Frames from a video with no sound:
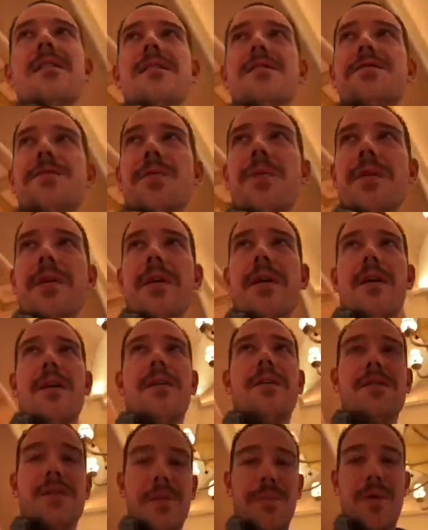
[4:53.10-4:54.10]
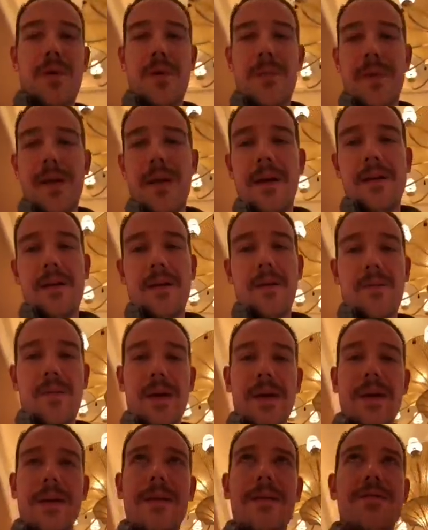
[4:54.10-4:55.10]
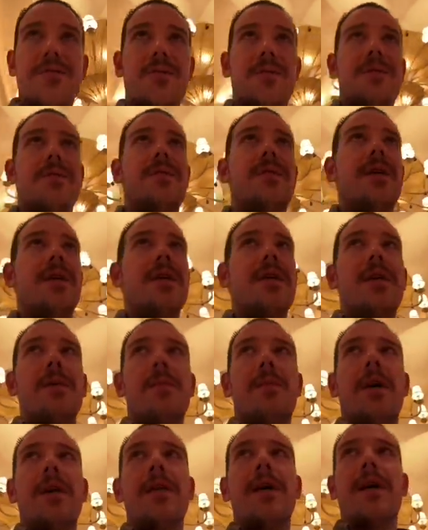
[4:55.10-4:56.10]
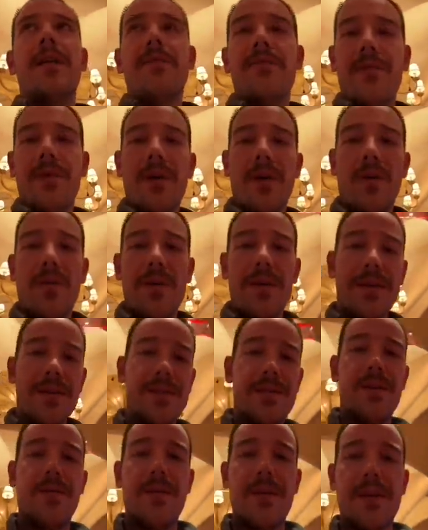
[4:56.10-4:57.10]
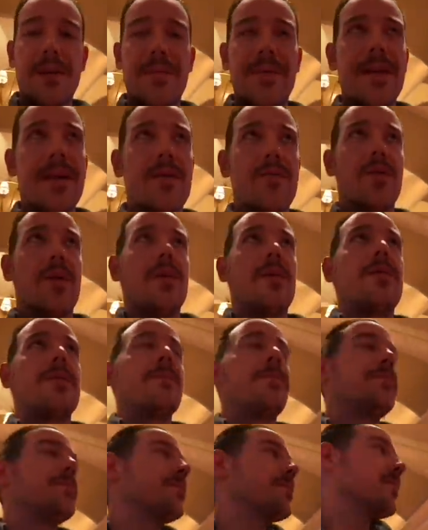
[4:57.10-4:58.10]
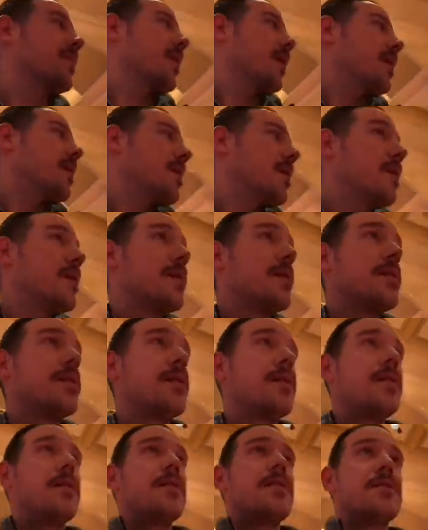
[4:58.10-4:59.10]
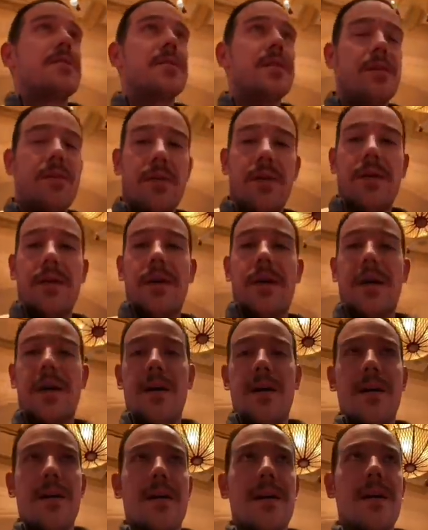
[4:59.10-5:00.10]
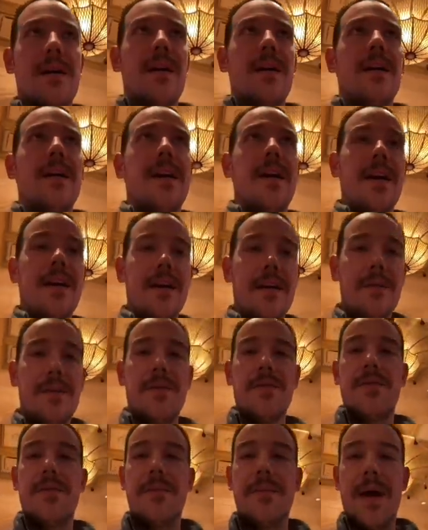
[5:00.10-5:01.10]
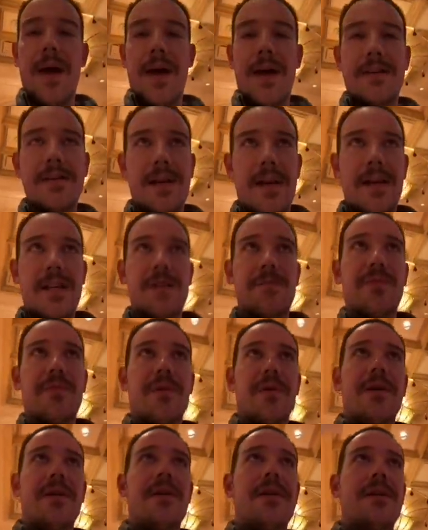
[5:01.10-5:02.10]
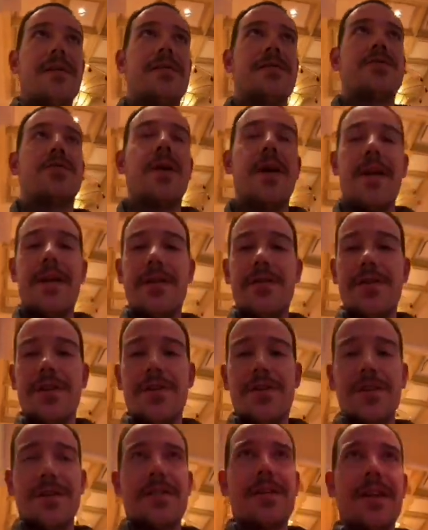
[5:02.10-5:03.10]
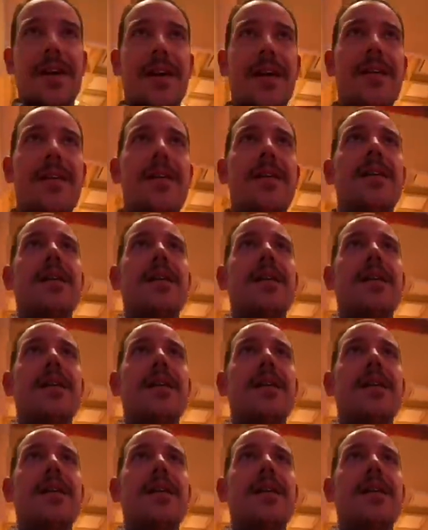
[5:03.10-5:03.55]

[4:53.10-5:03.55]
It's really hard to put a man on a range when he might not even know what he's doing to begin with. So, uh, can't do the max exploit strategy just yet.